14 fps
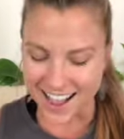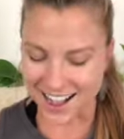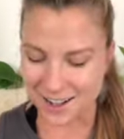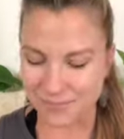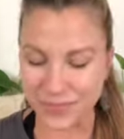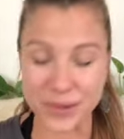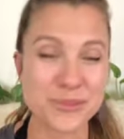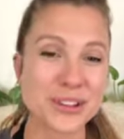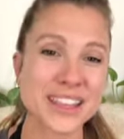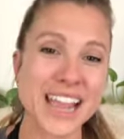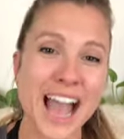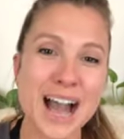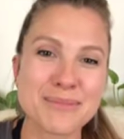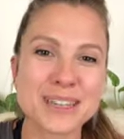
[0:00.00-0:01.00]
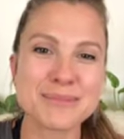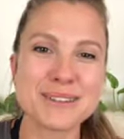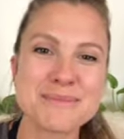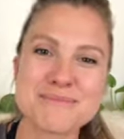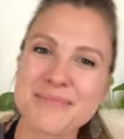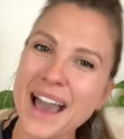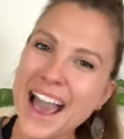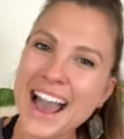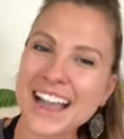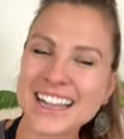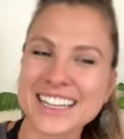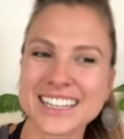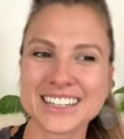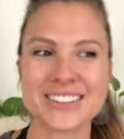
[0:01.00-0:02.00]
Um, I'm really happy to be
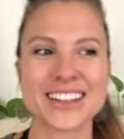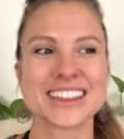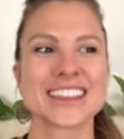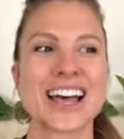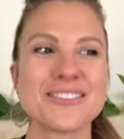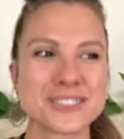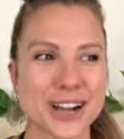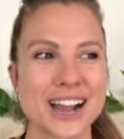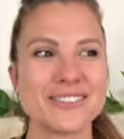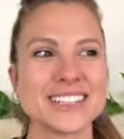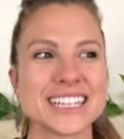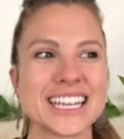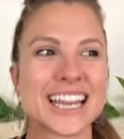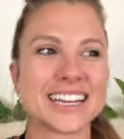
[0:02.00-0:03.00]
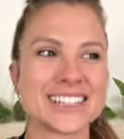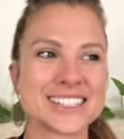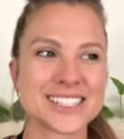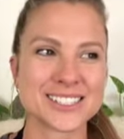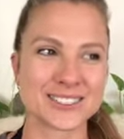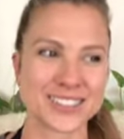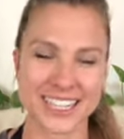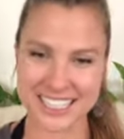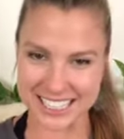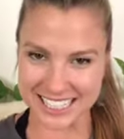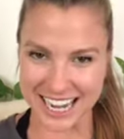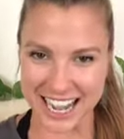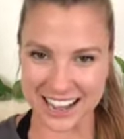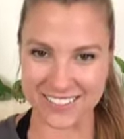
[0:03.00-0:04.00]
back. You know, I love traveling, and it's so
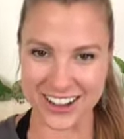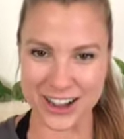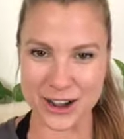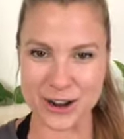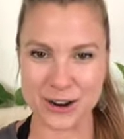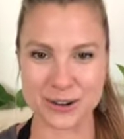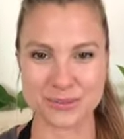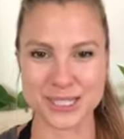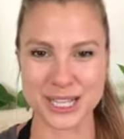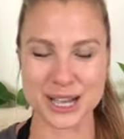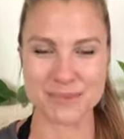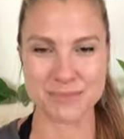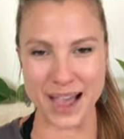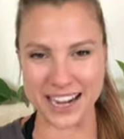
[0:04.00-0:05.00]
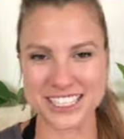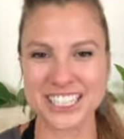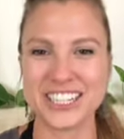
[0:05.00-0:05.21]
nice to have a home to come back